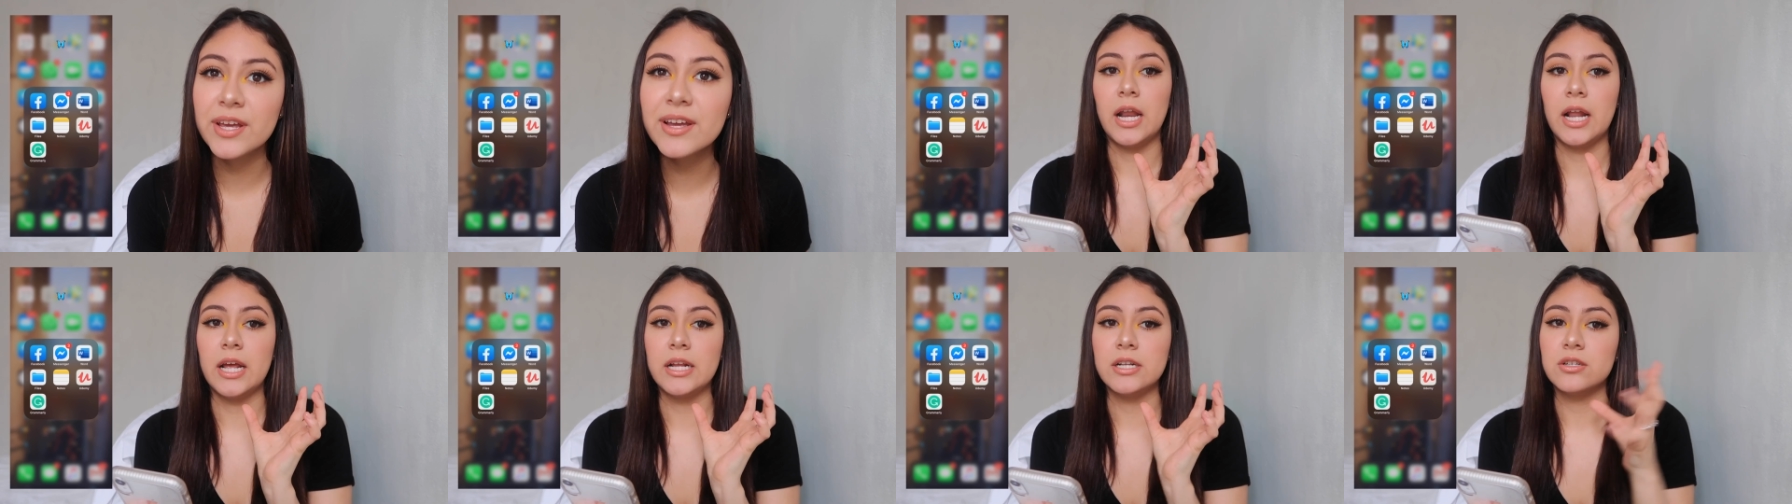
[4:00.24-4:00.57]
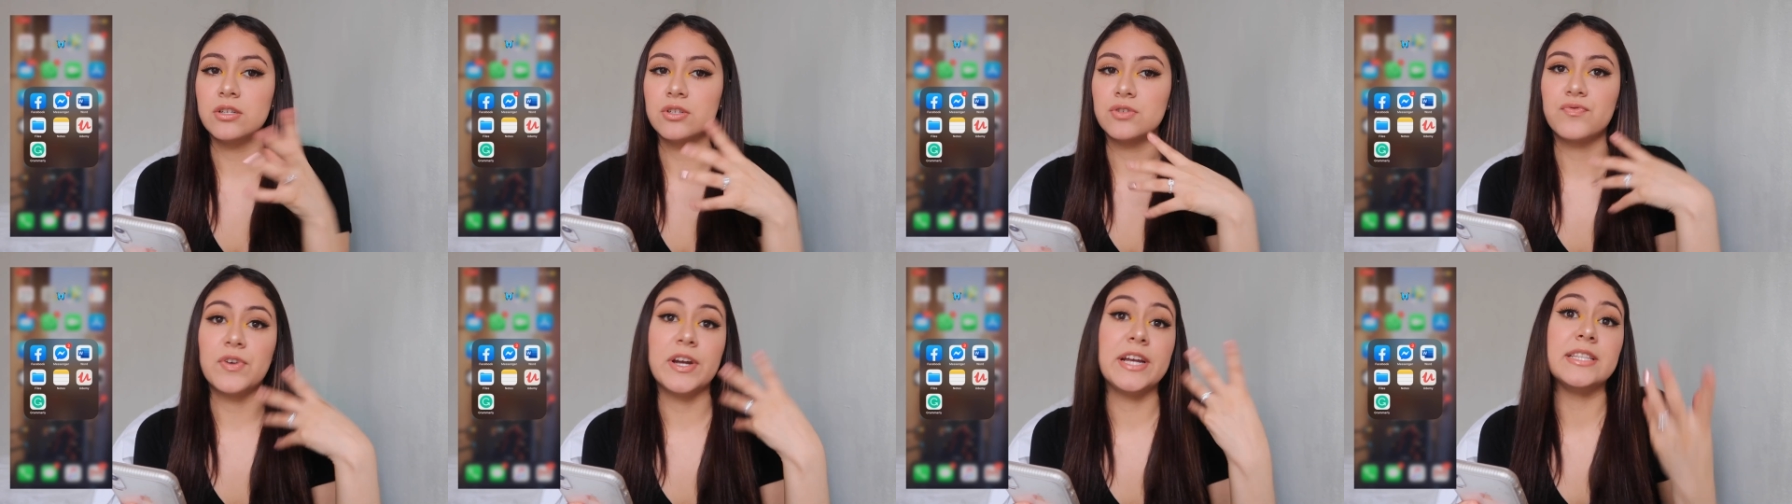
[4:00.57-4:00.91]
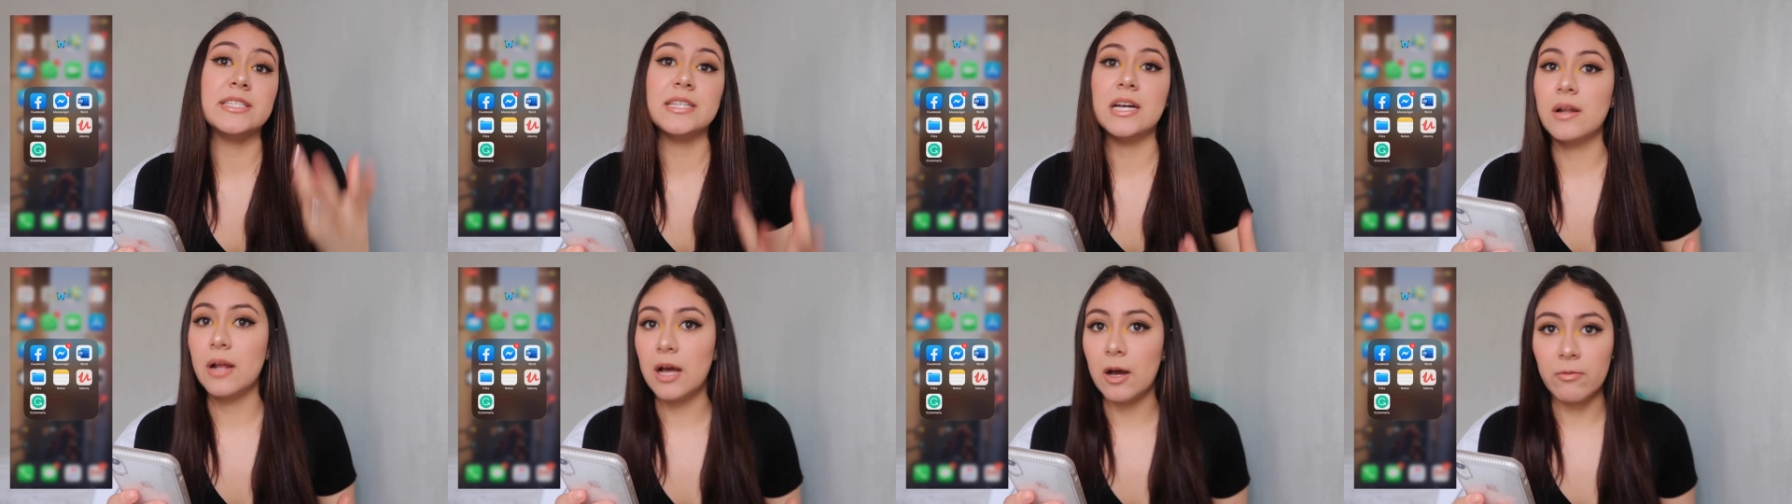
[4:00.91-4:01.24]
and I just write
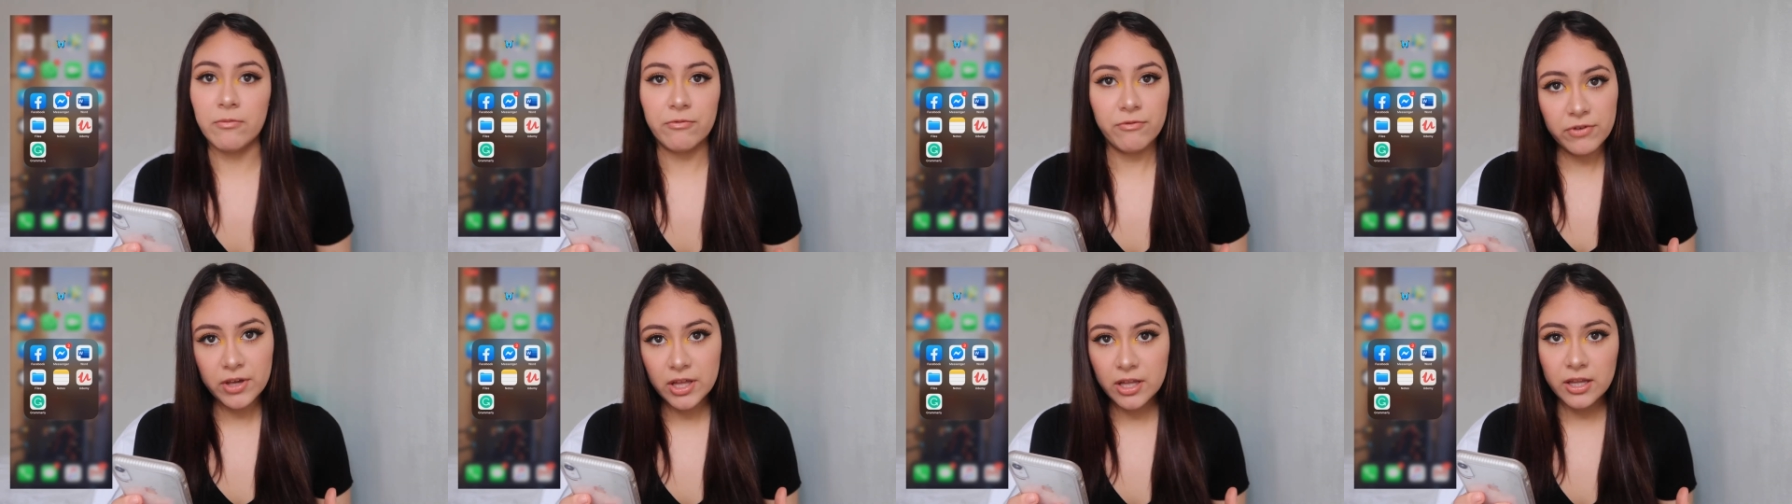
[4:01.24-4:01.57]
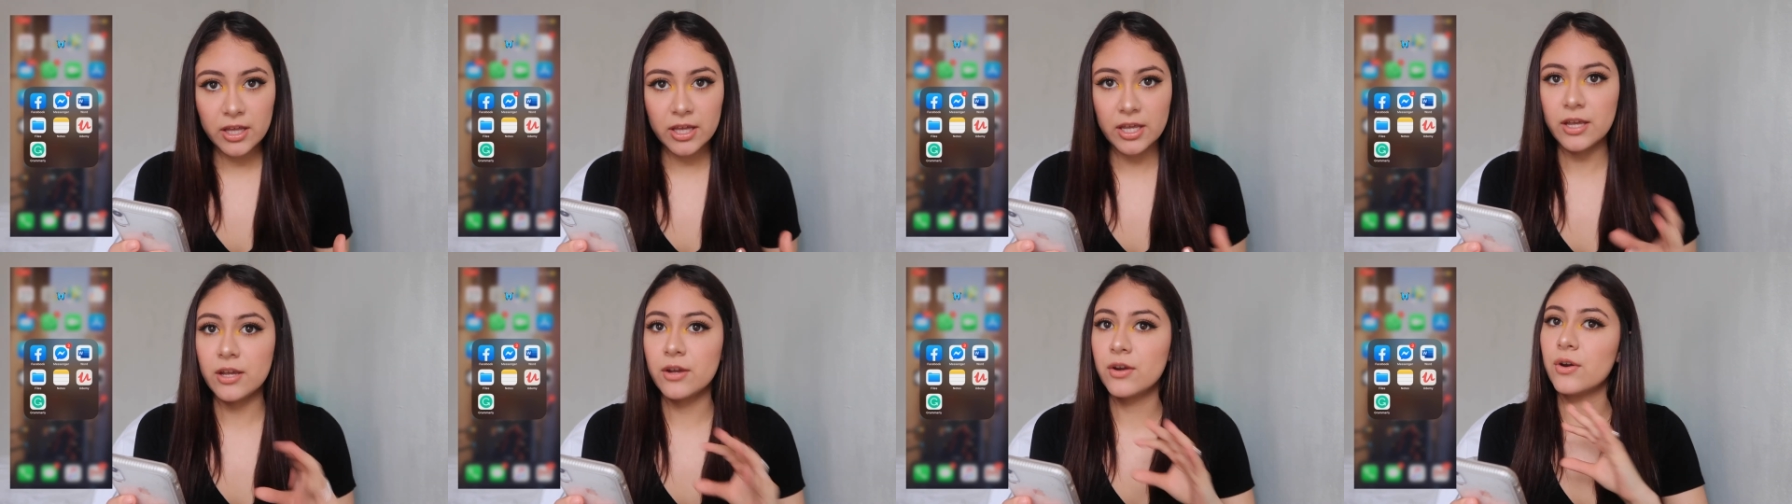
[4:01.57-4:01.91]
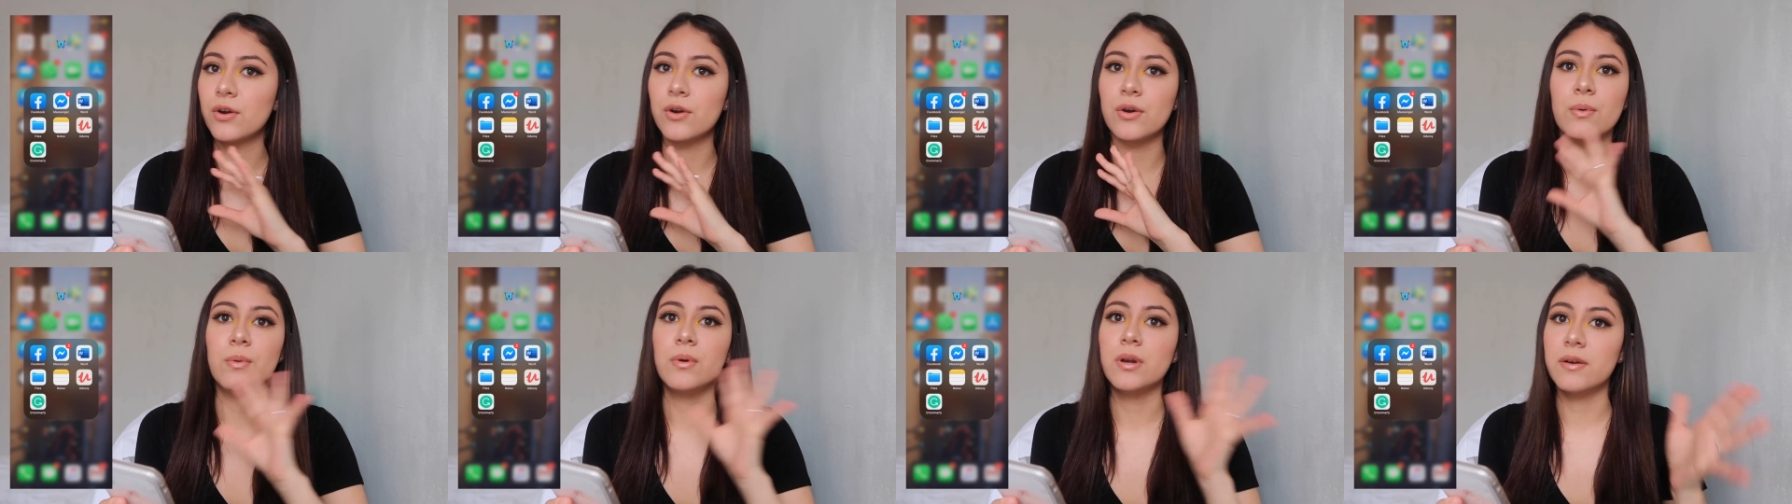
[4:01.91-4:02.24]
down how I'm feeling
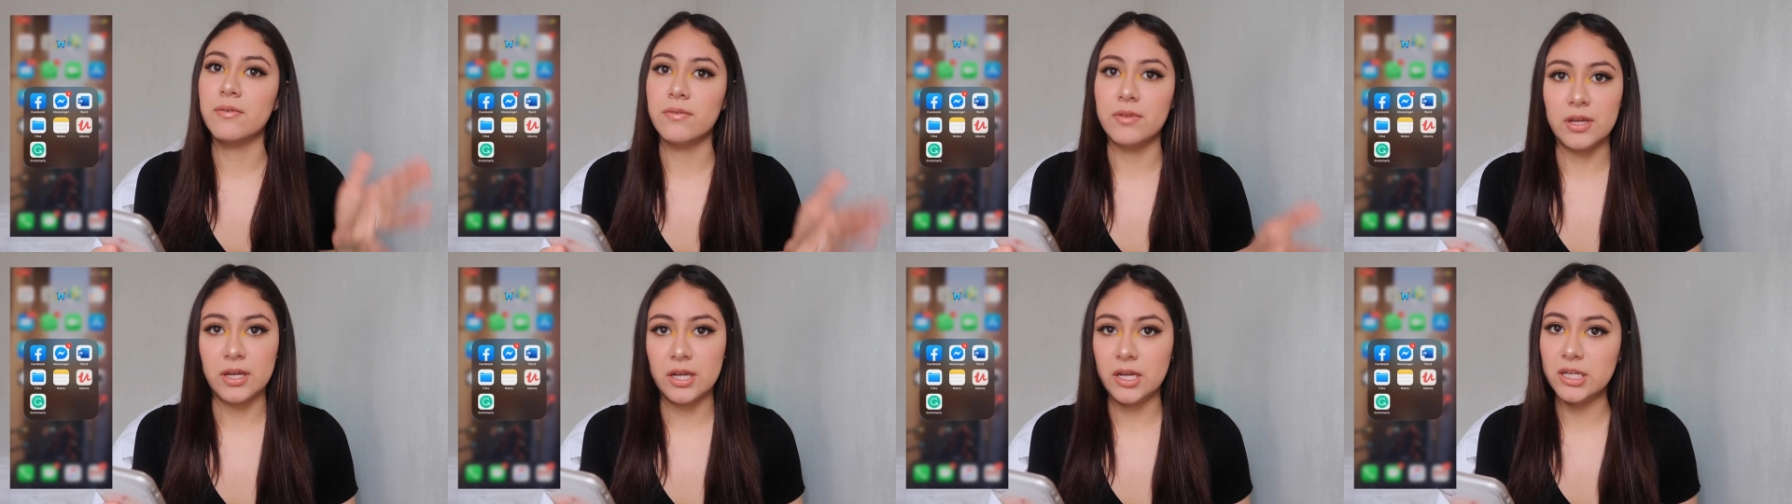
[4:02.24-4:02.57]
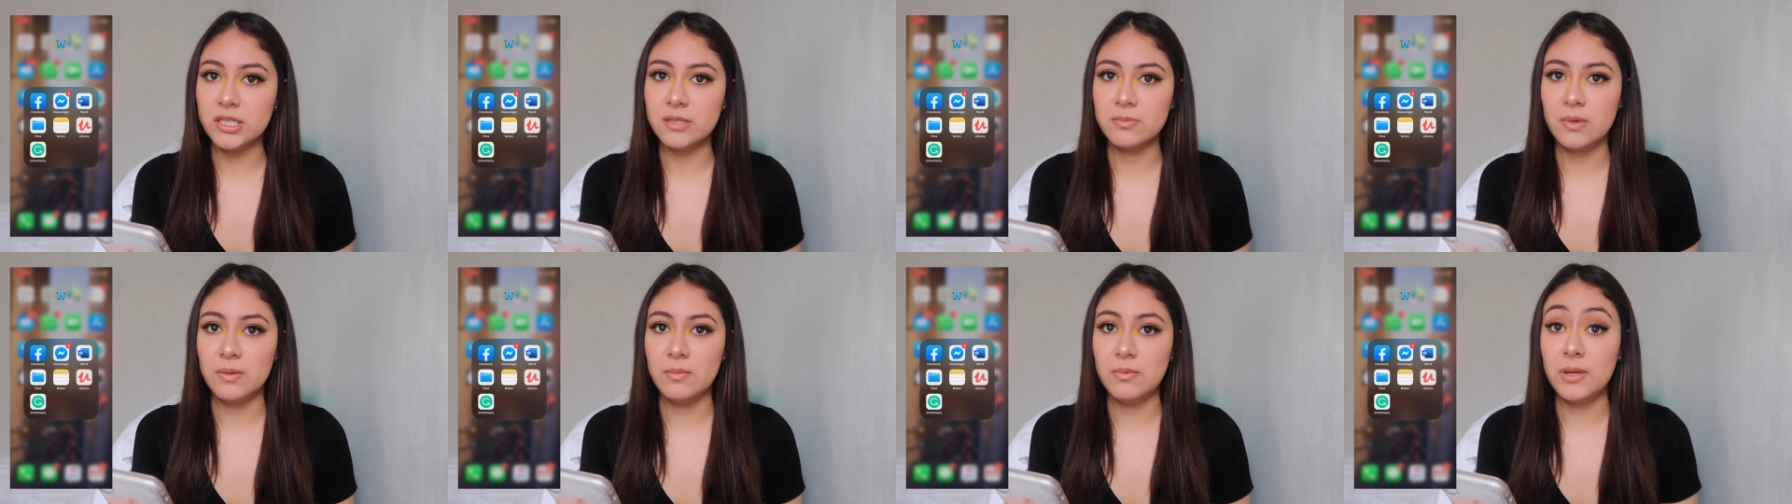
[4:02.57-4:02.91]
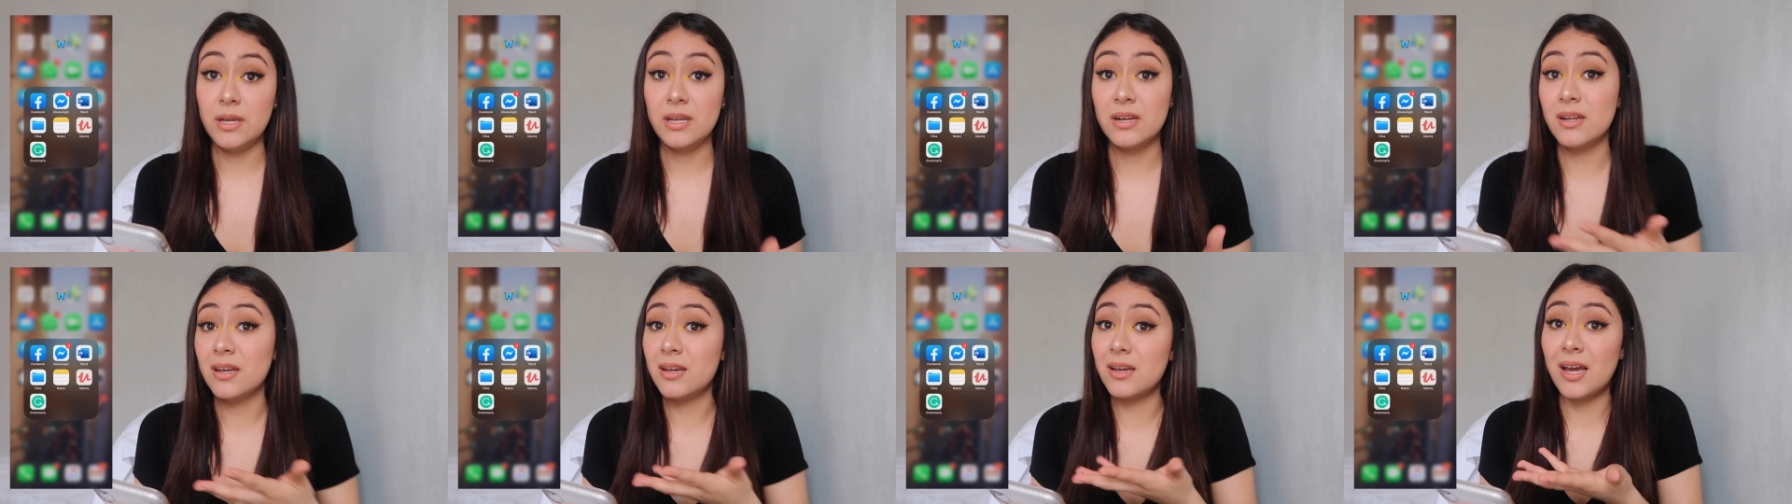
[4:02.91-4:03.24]
or whatever the case may
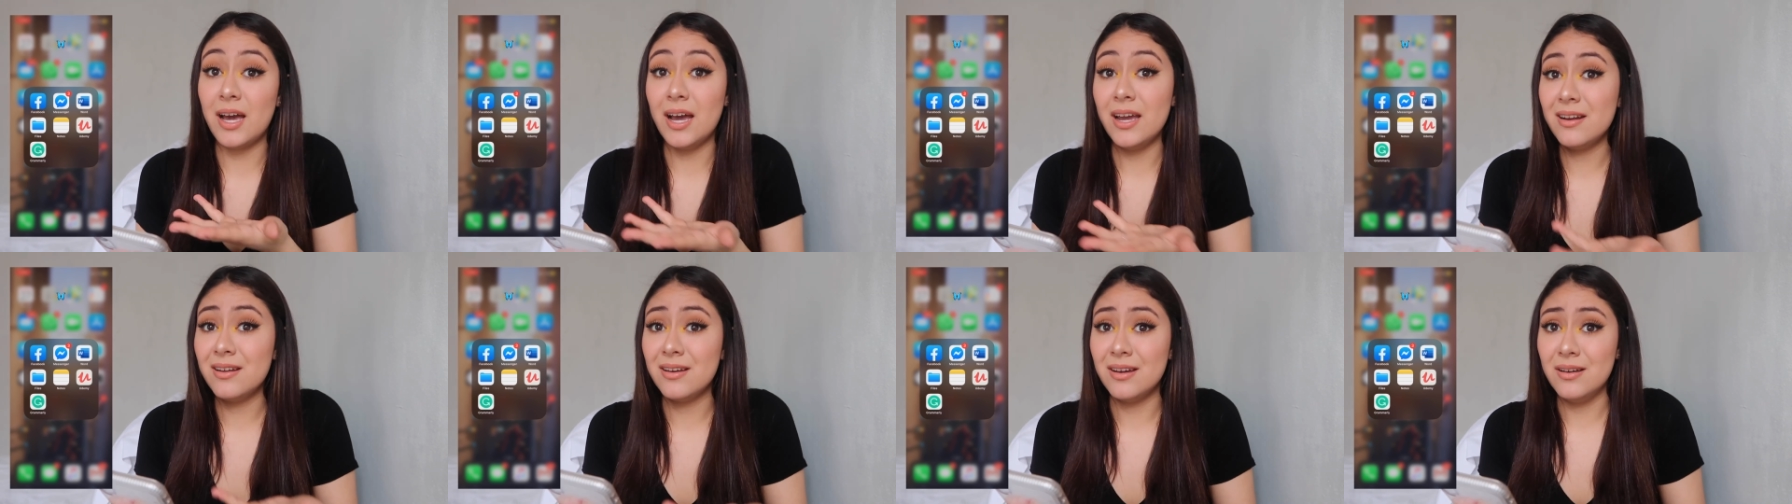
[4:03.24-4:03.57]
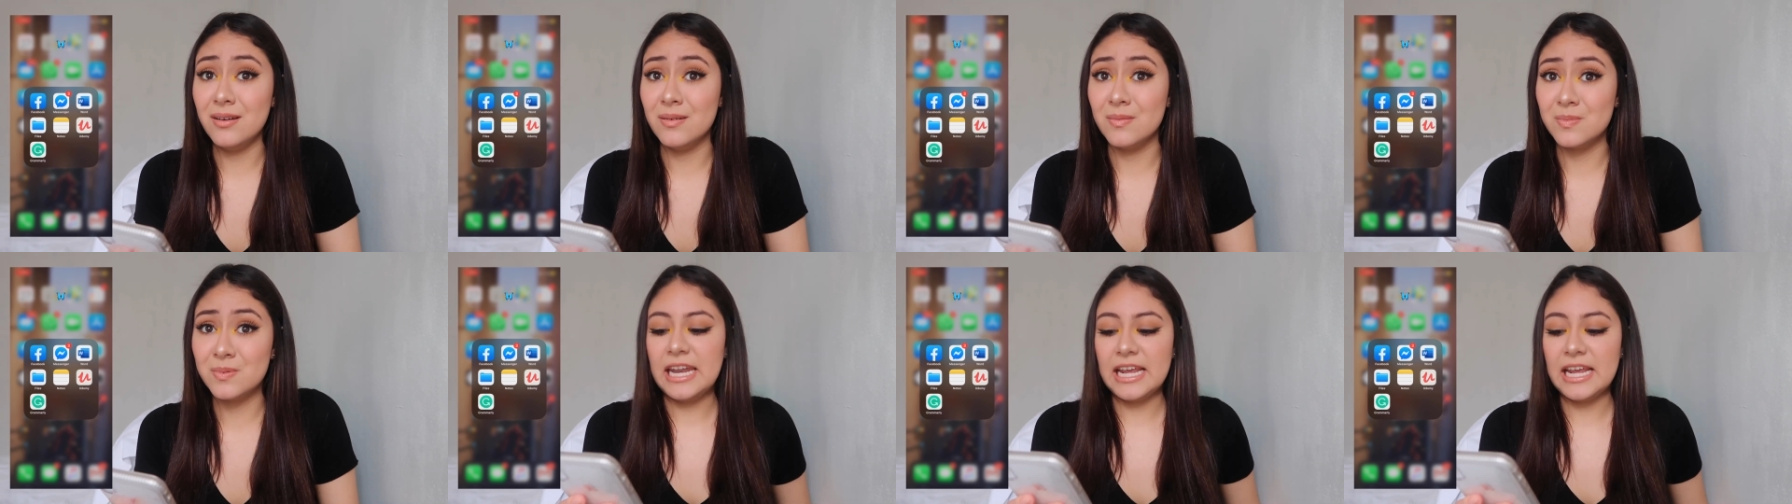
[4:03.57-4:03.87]
be, and it kind of helps.